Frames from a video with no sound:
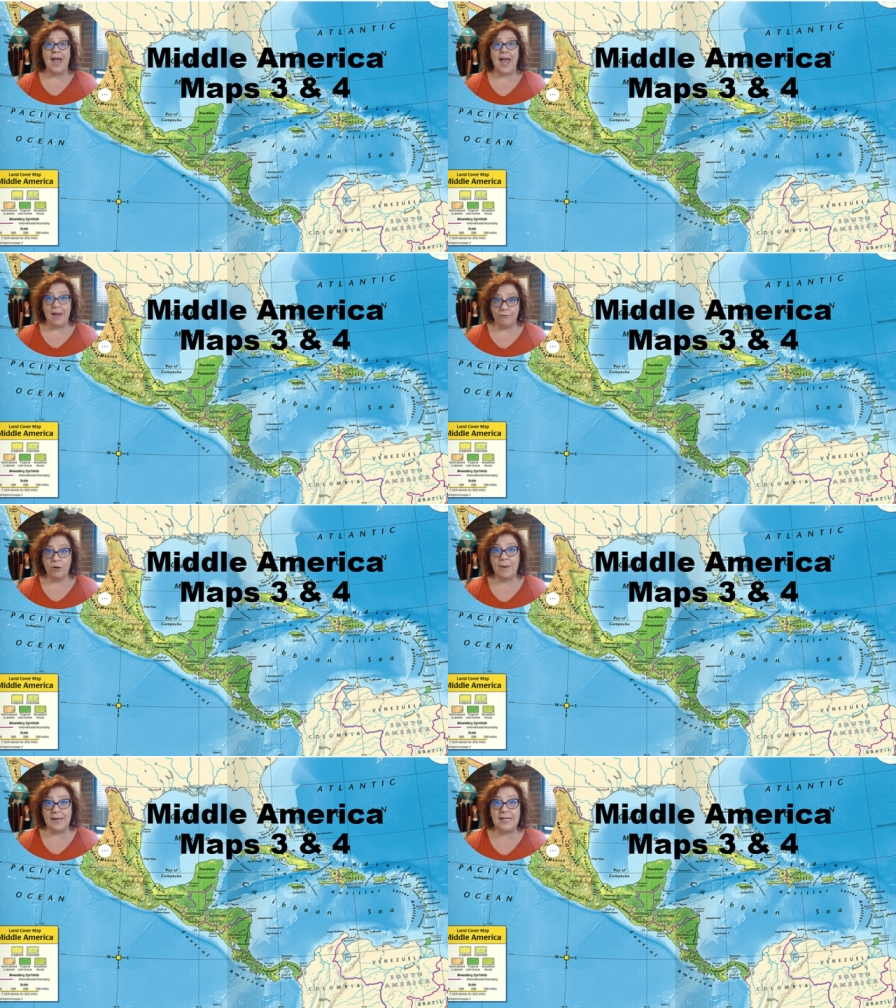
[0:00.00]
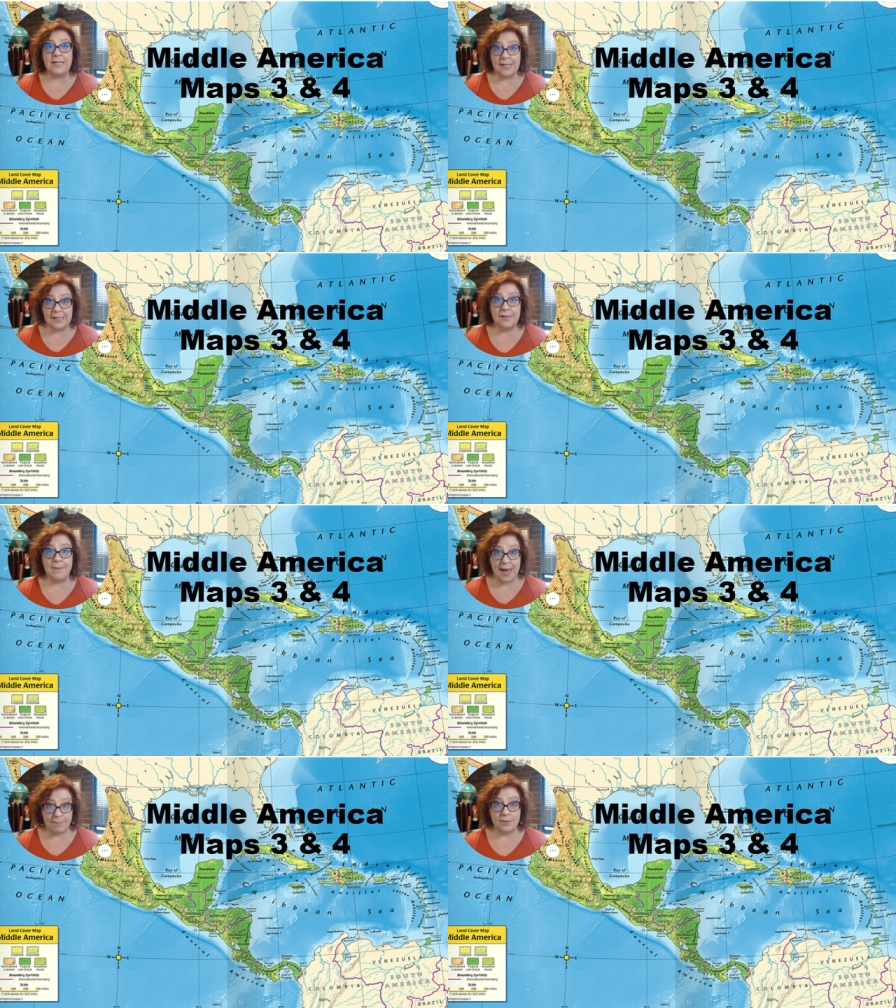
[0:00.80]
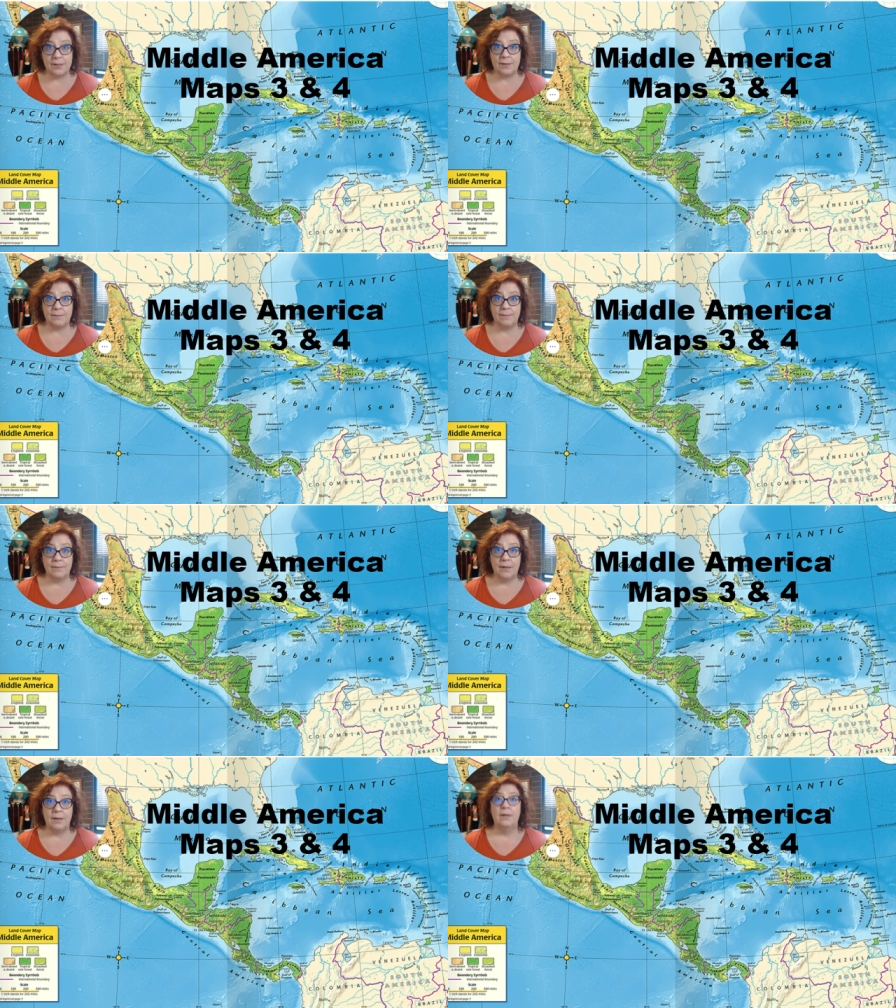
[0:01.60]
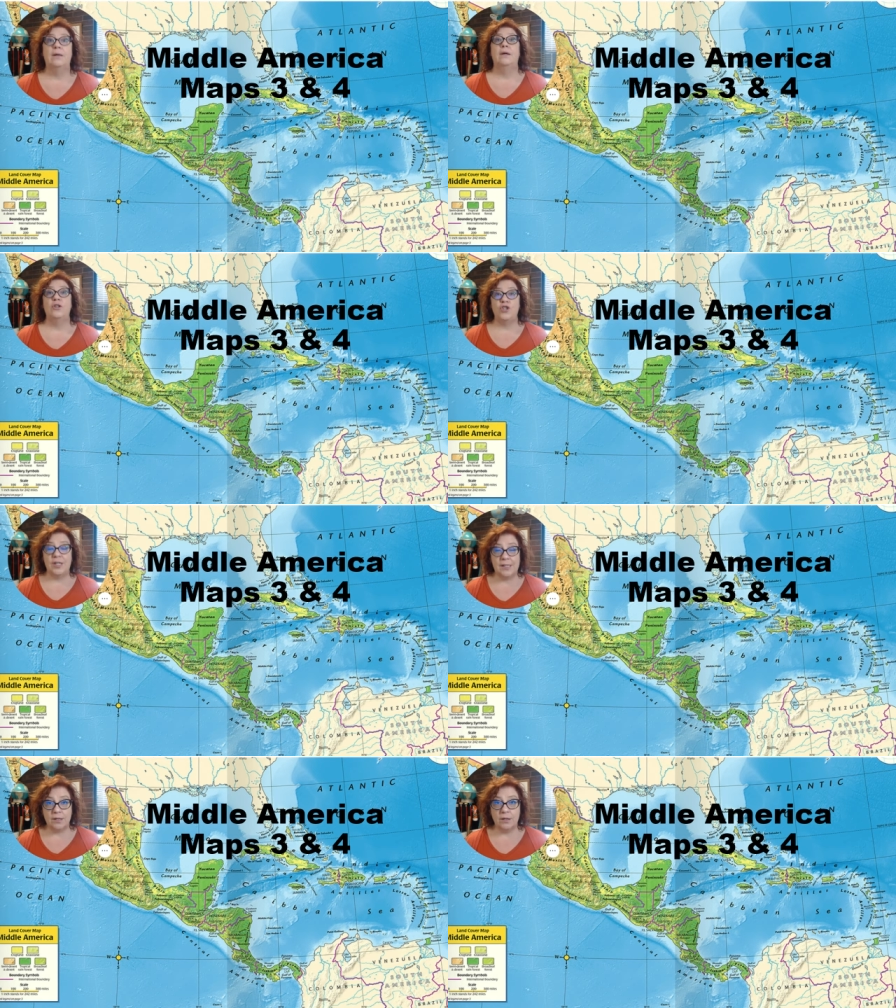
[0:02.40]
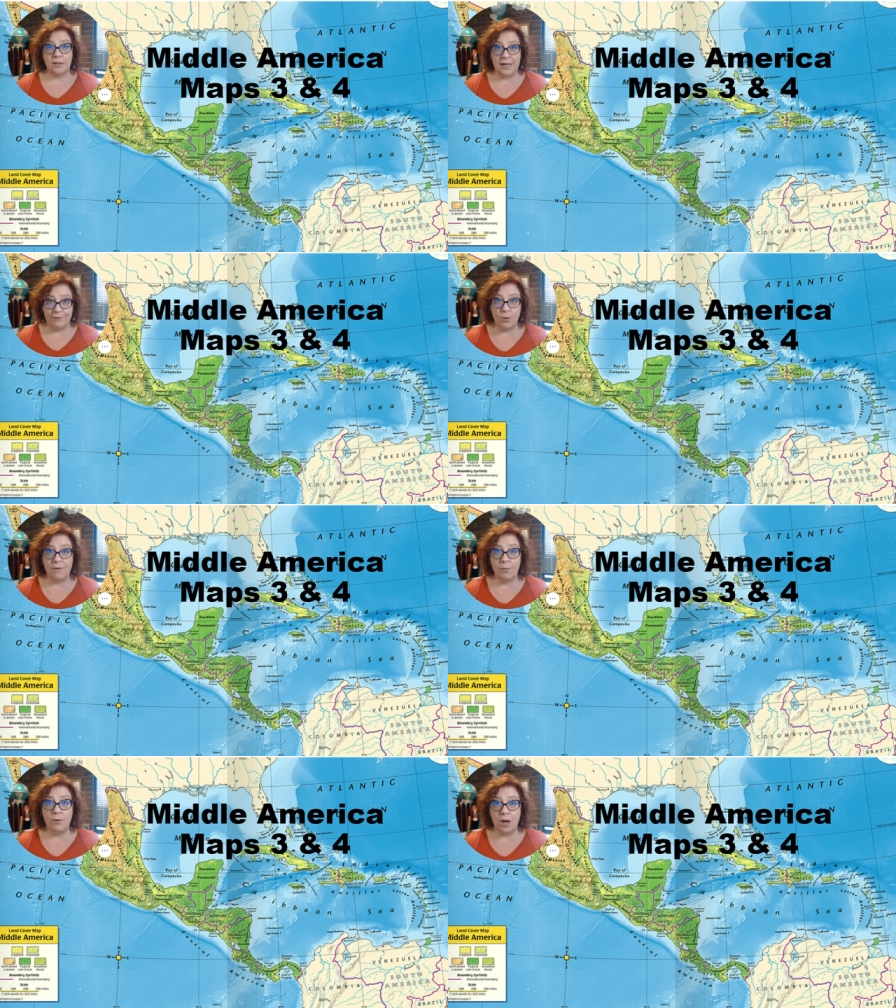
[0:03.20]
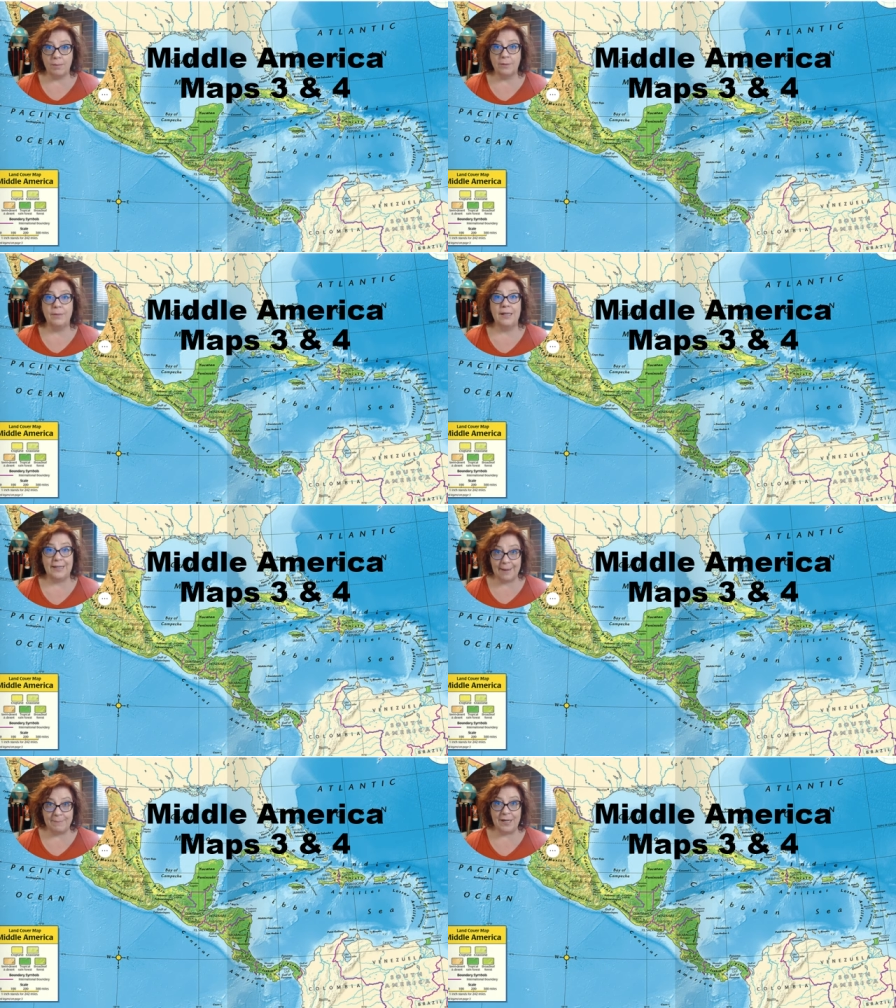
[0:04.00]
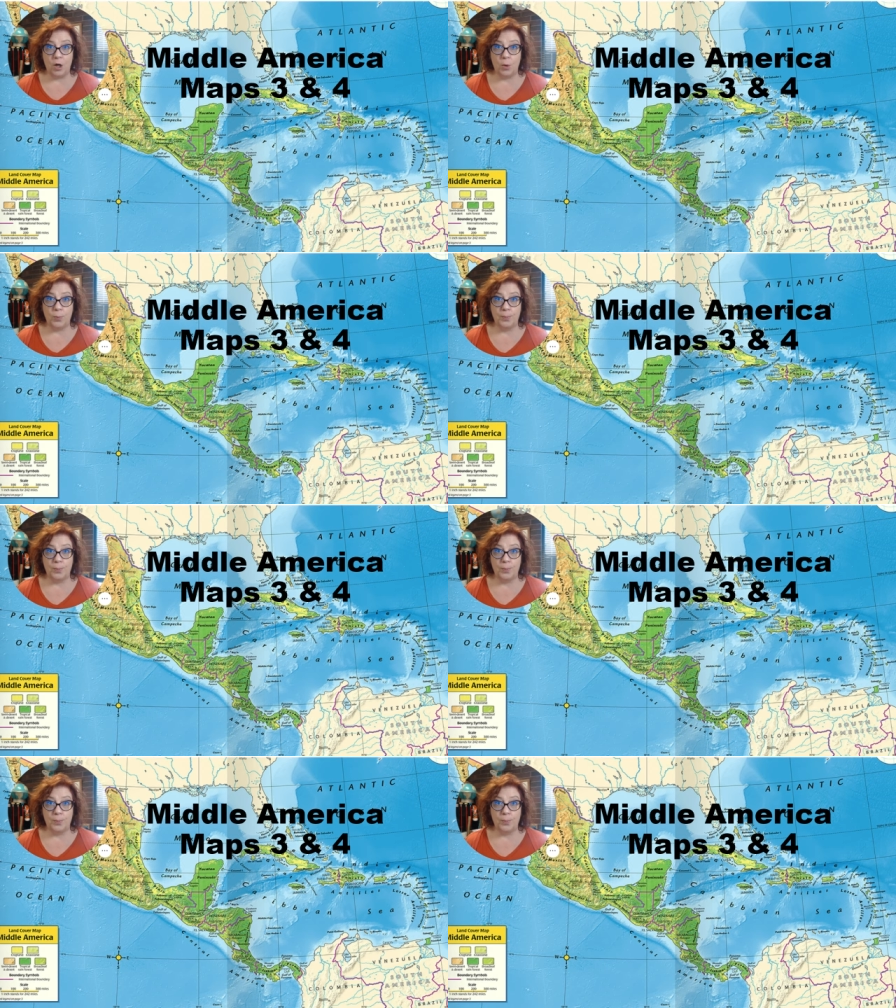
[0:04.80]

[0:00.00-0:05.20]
Everybody does the maps. Just if you have a problem, let me know.